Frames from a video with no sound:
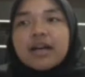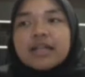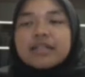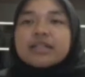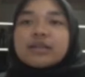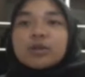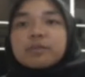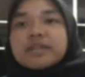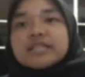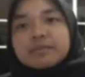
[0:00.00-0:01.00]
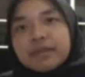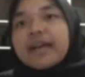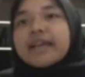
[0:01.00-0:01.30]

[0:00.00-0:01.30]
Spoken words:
under the topic supply.